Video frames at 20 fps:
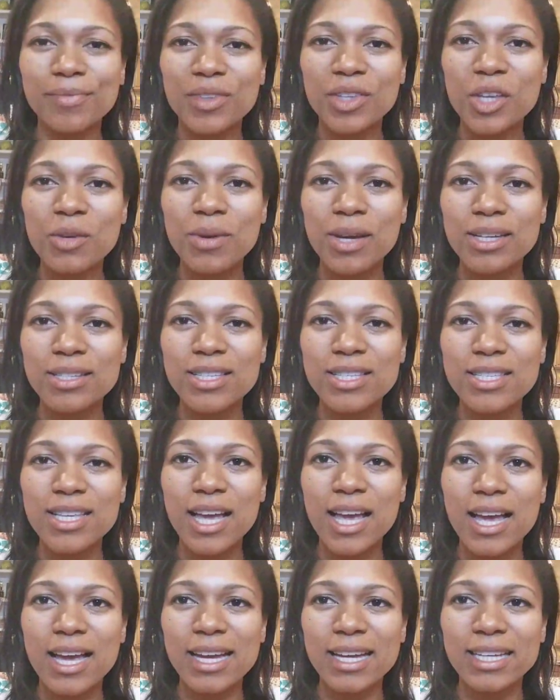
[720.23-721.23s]
UX
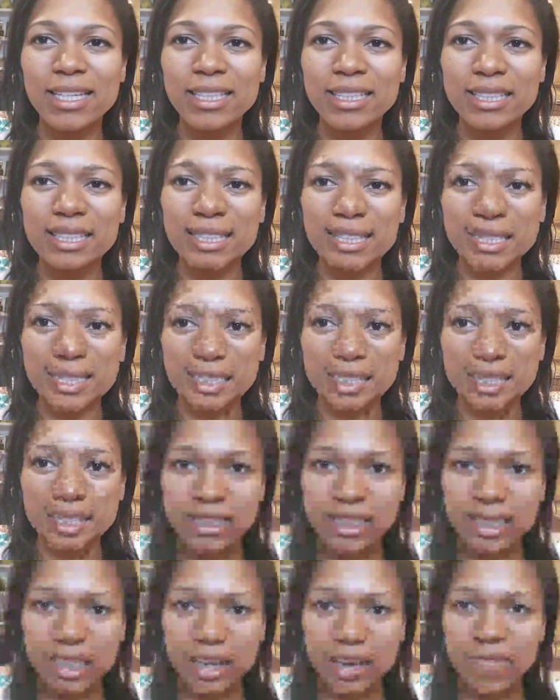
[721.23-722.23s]
design
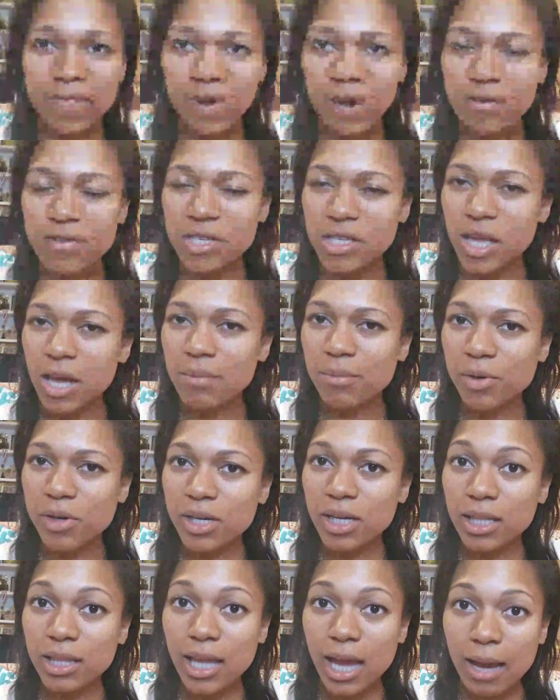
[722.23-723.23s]
involves a lot more
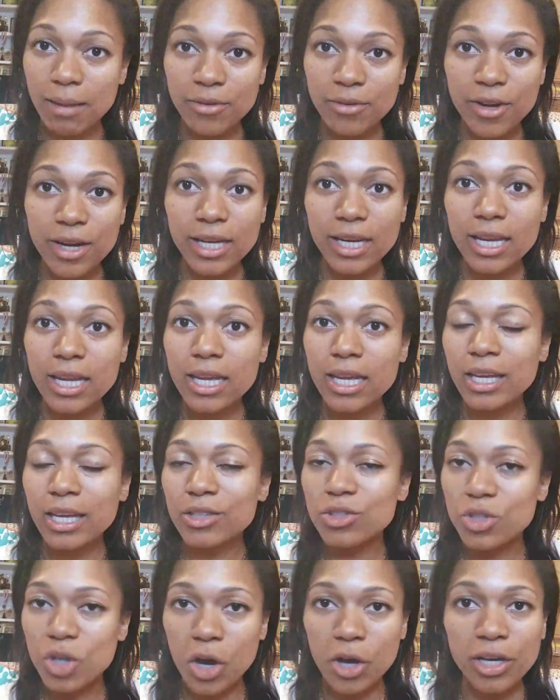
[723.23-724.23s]
collaborating
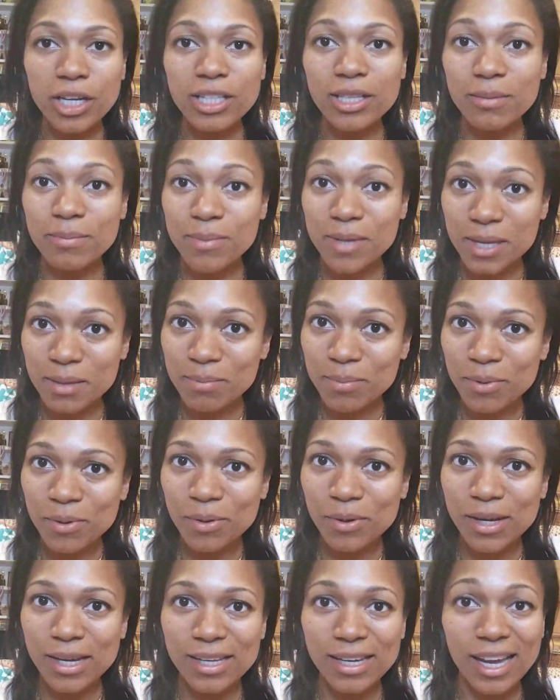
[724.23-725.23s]
and talking to
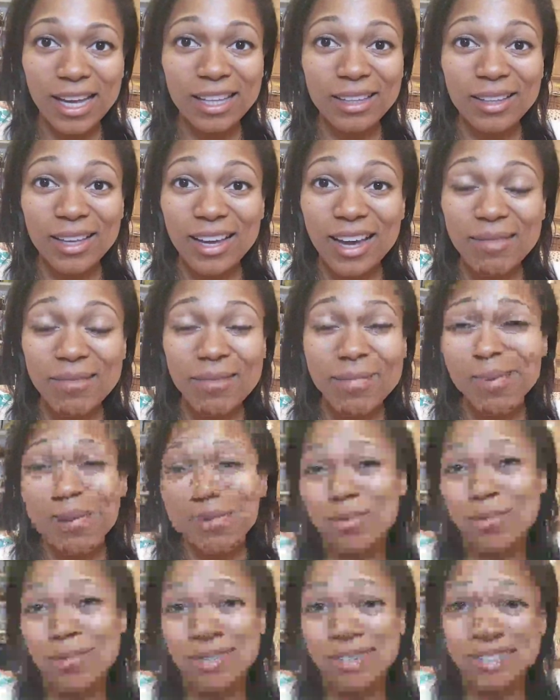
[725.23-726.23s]
people. And I'm a
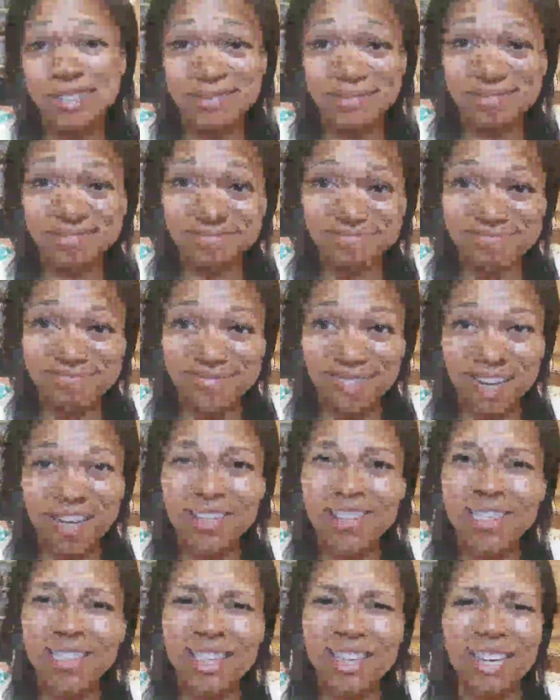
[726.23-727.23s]
people person. I
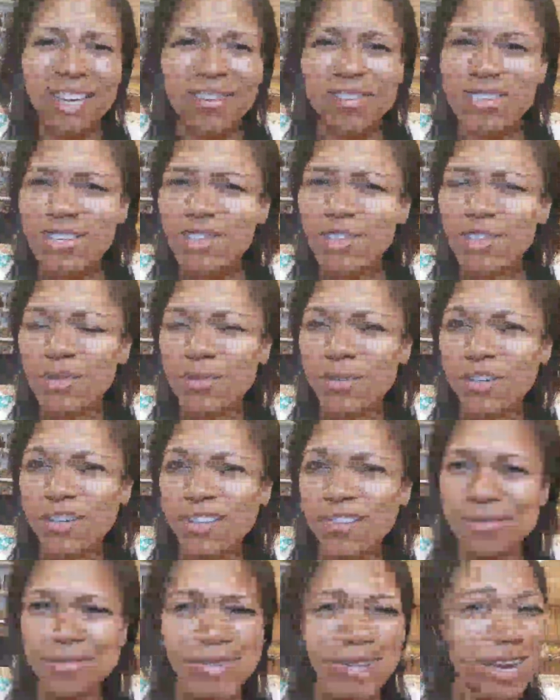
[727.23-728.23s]
used to think I was an
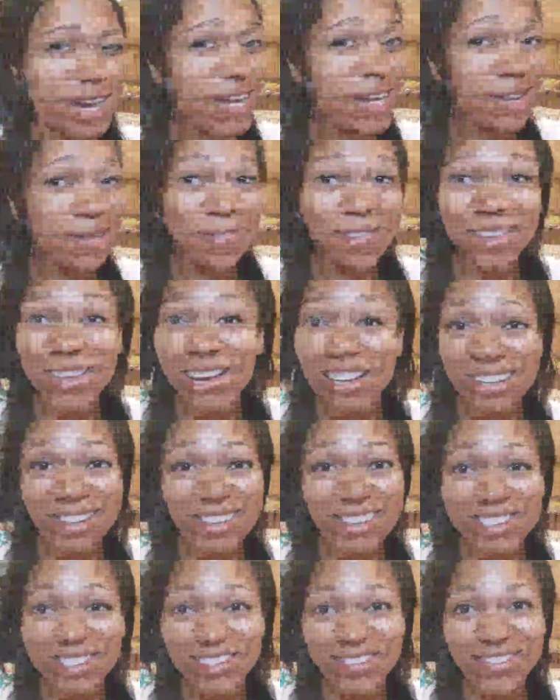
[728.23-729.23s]
introvert, but I am not
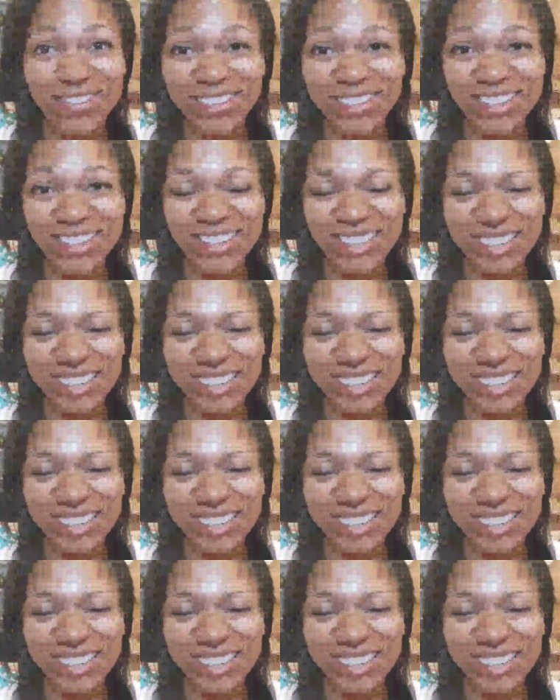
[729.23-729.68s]
an introvert.